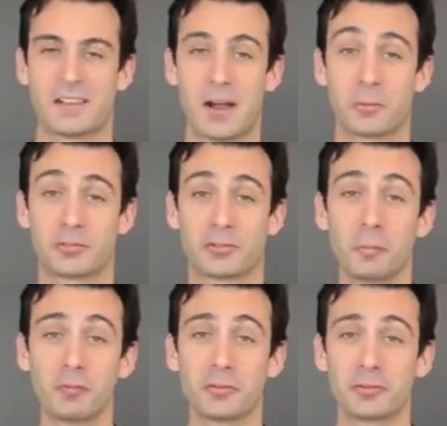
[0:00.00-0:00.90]
Now,
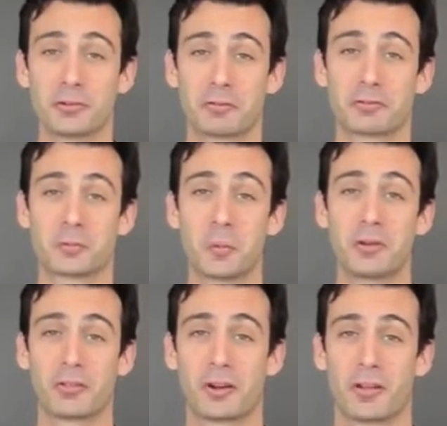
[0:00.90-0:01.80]
some fruits are
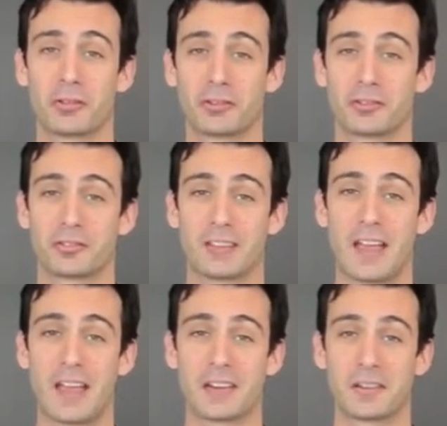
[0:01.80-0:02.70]
sweeter than others,
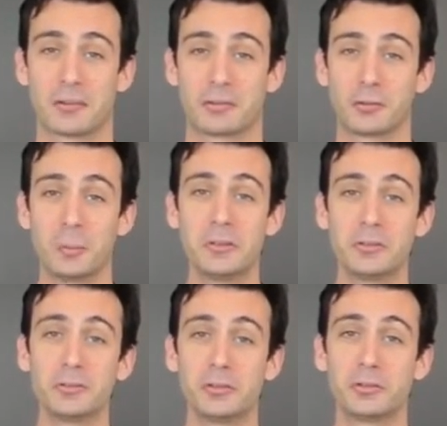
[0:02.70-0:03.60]
and assuming
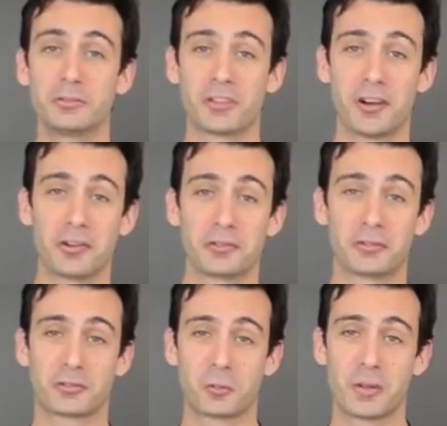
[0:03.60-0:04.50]
you used
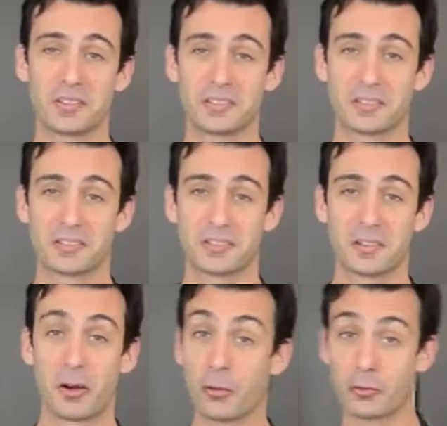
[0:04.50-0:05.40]
unsweetened
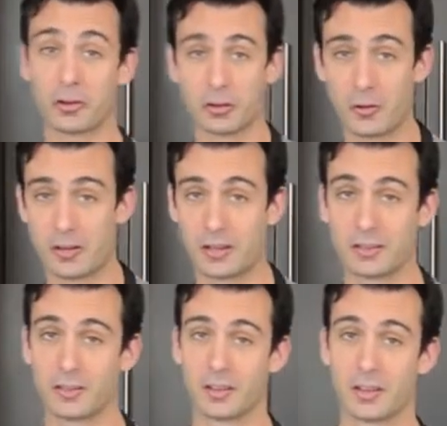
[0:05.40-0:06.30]
other
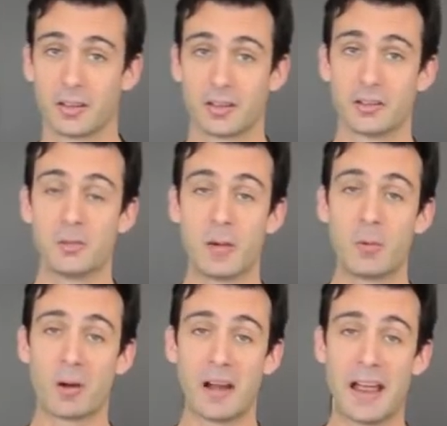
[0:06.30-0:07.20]
ingredient, you
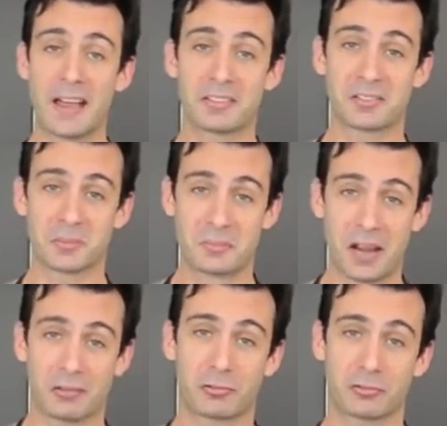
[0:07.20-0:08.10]
may want to add some
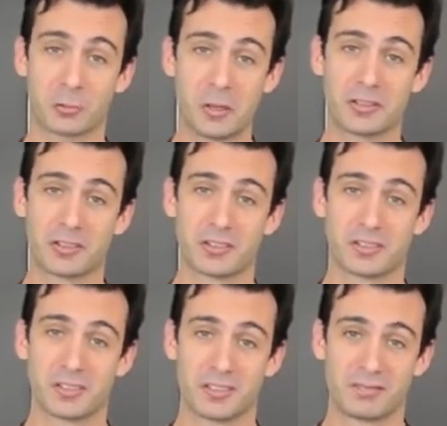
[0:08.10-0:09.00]
natural sweetener
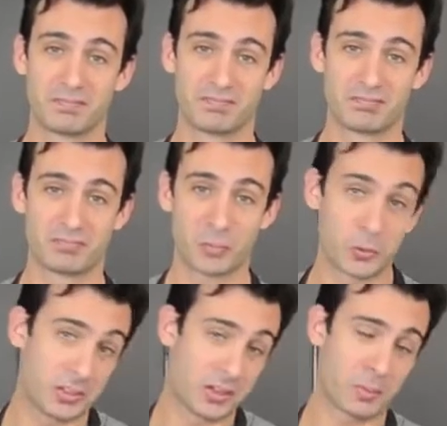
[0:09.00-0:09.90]
to
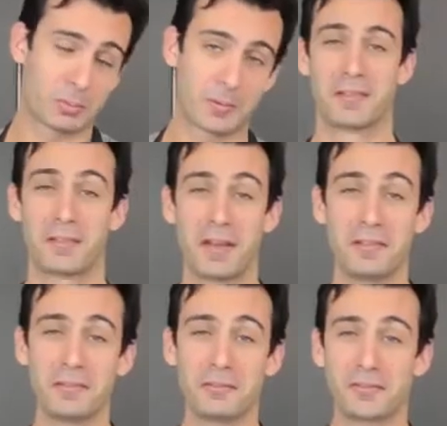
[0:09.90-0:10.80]
sweeten it up.
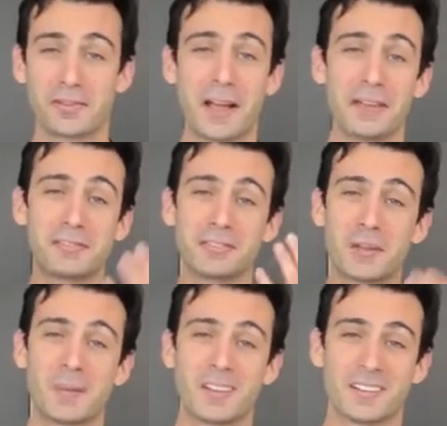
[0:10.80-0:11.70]
Then the sky's the
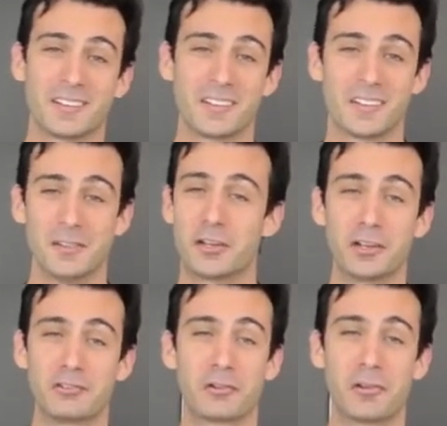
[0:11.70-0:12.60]
limit. You
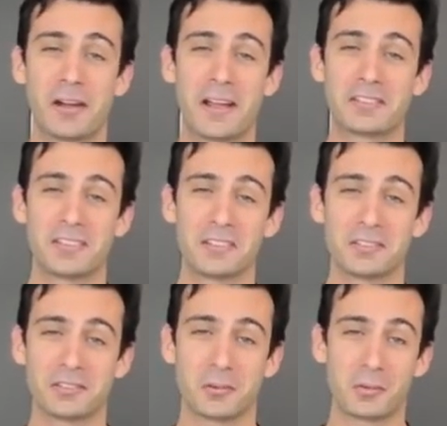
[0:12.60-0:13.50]
can enjoy it as
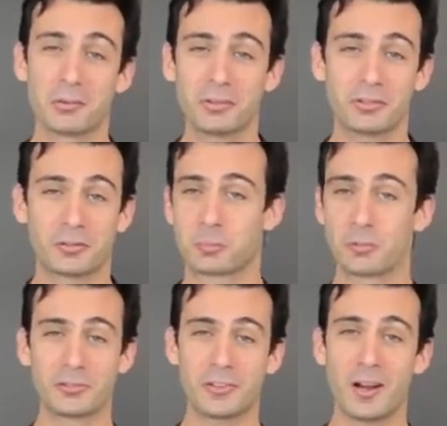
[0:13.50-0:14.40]
is or
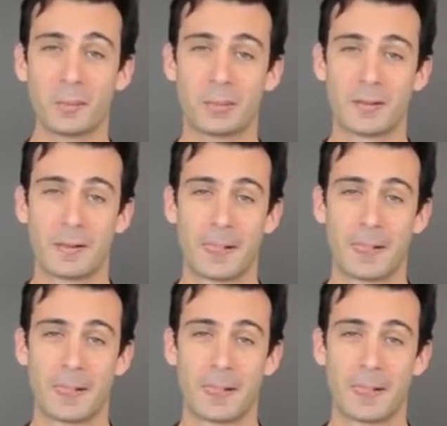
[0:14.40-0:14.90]
spruce it up.